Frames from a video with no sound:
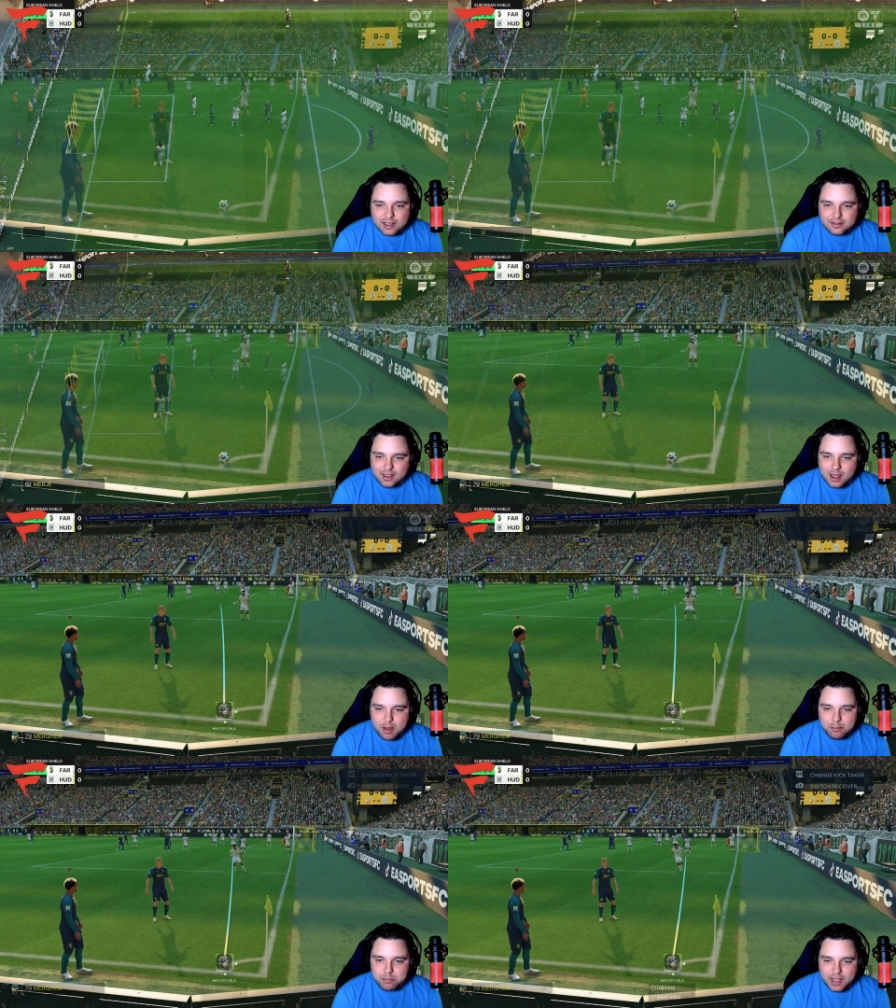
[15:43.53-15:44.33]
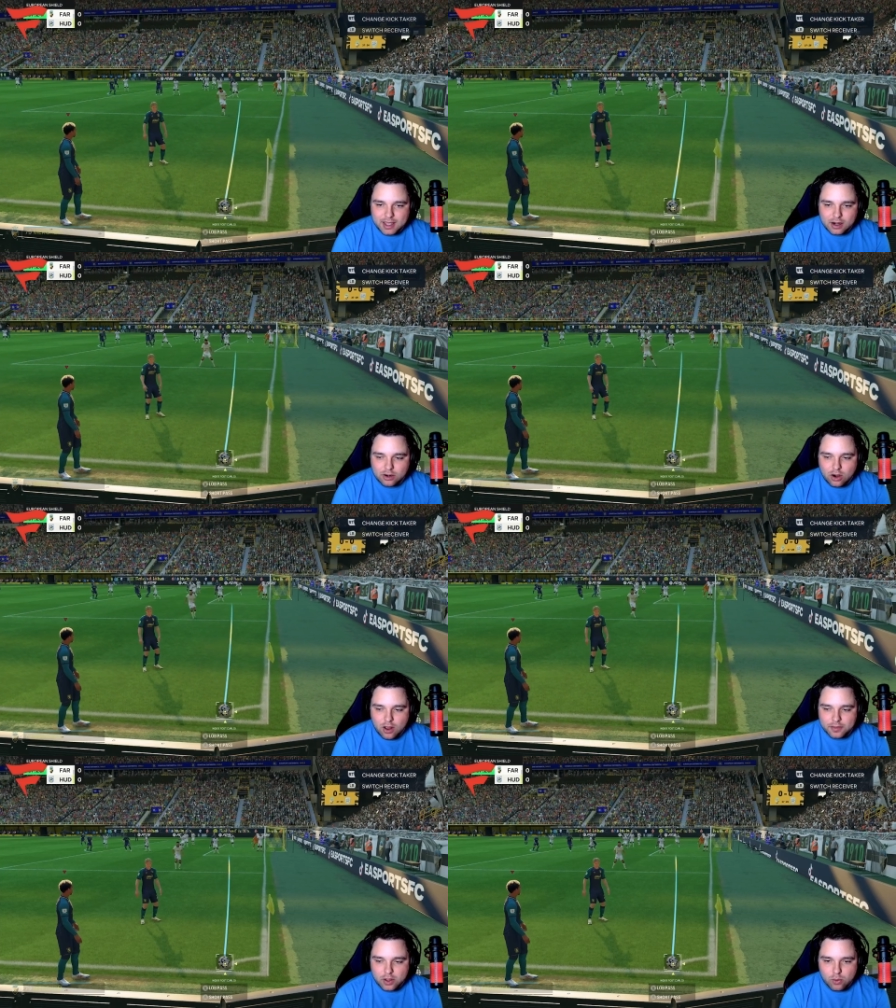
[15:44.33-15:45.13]
to come up big here
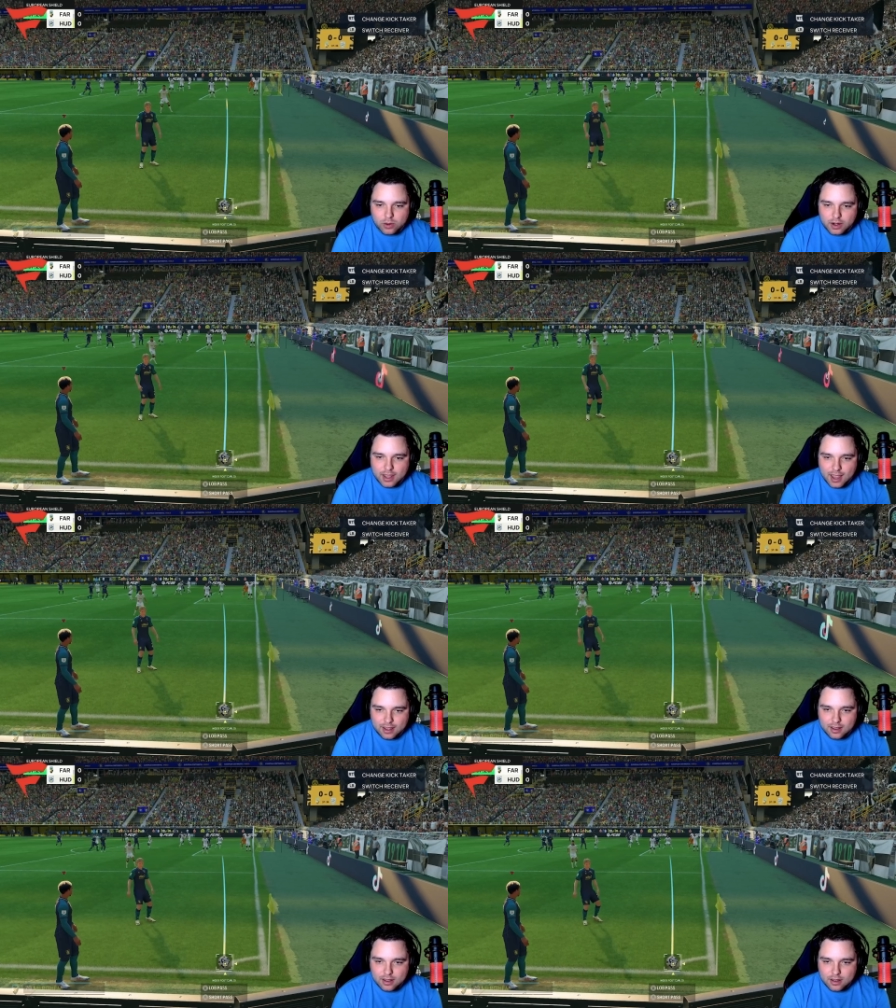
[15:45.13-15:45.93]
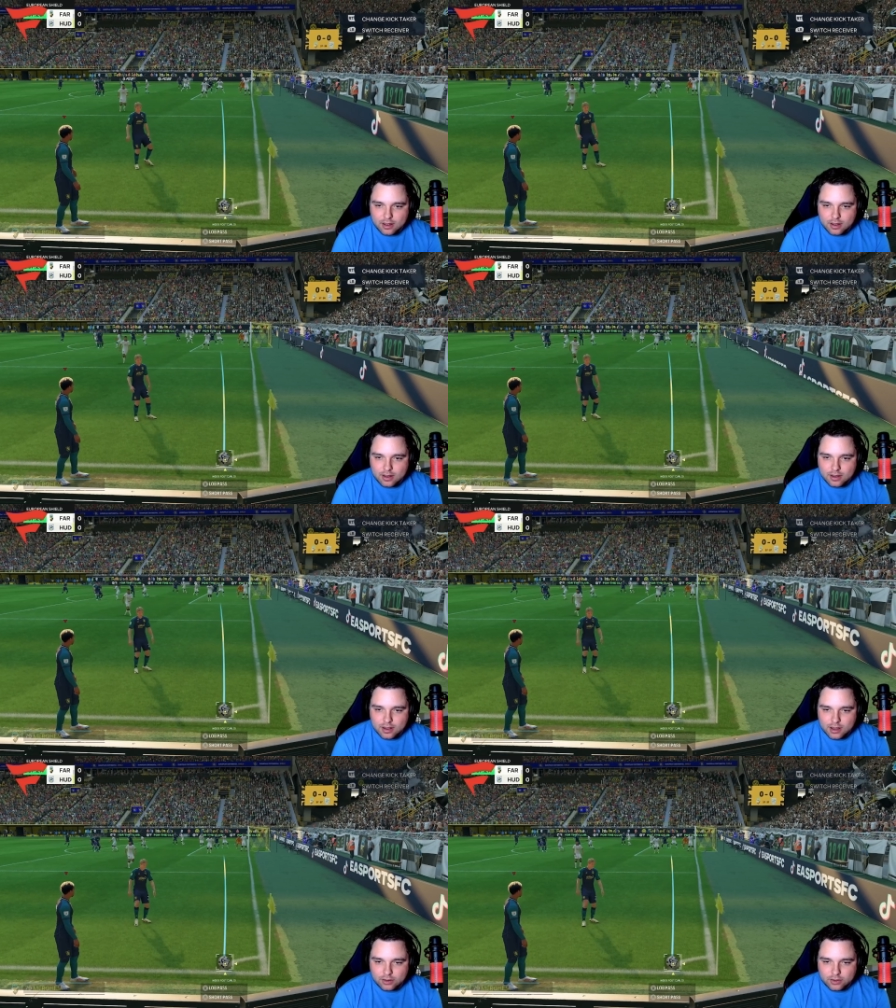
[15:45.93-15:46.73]
on the corner kick.
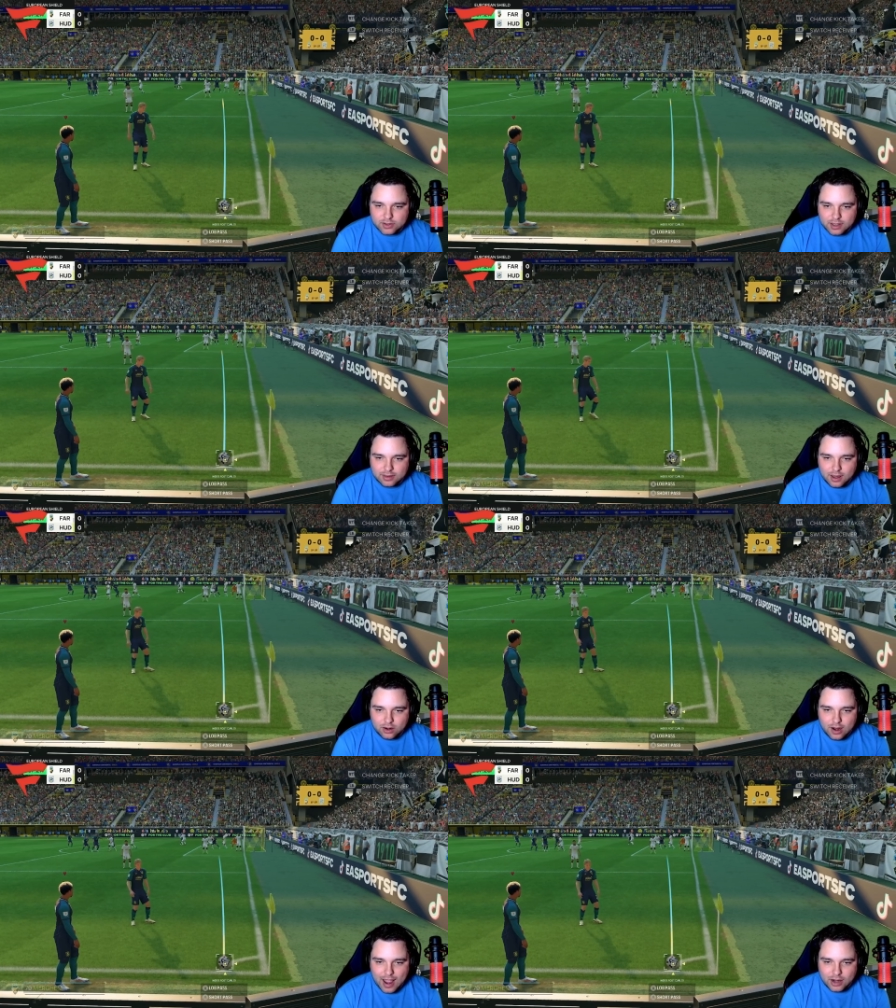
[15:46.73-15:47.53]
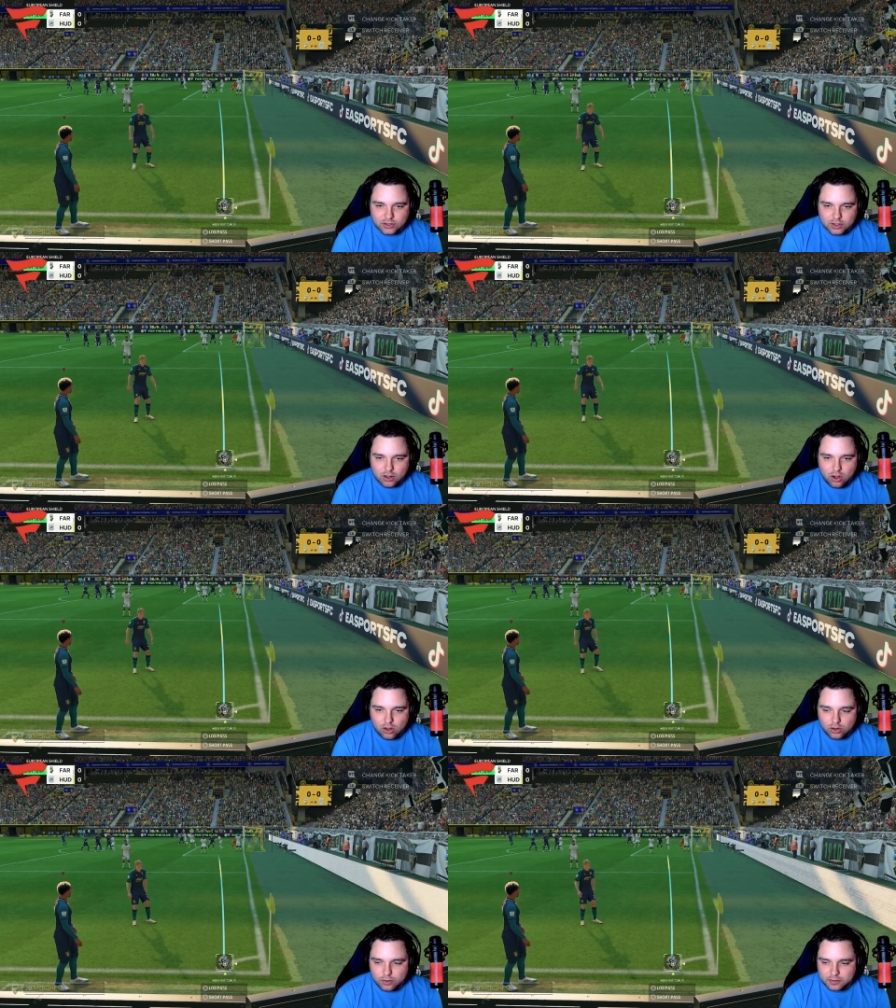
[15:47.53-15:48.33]
It looks like they are actually
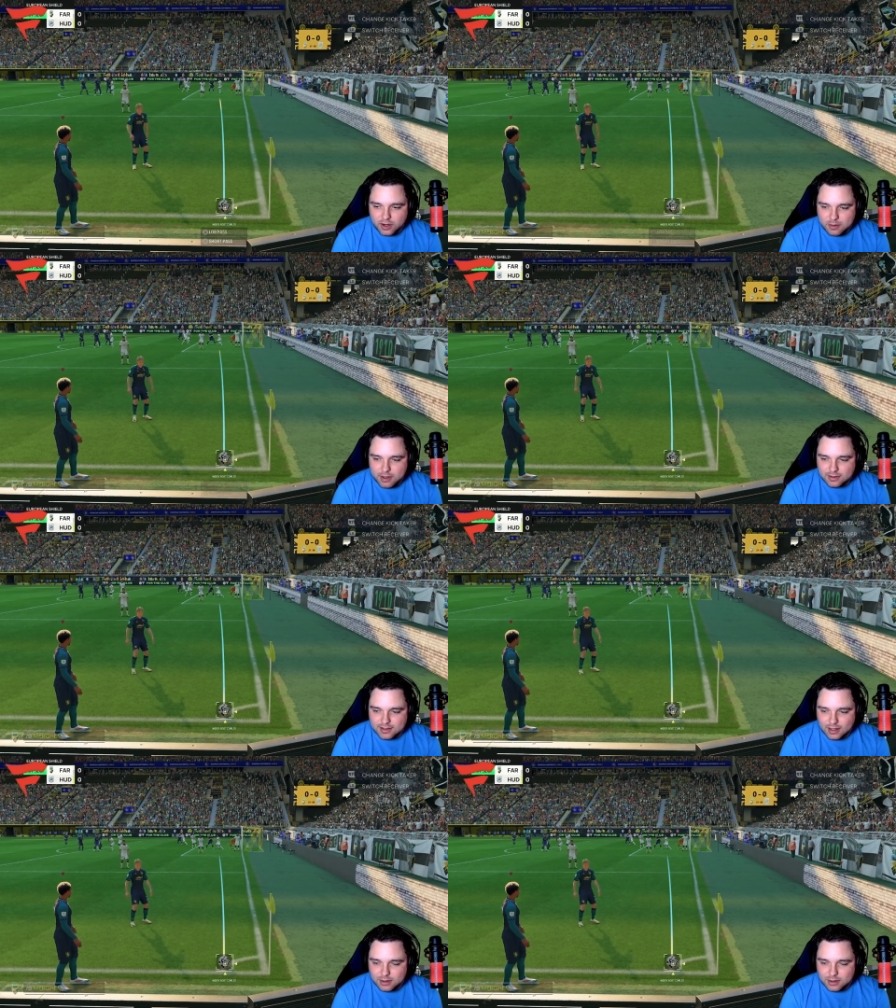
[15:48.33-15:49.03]
all over him inside the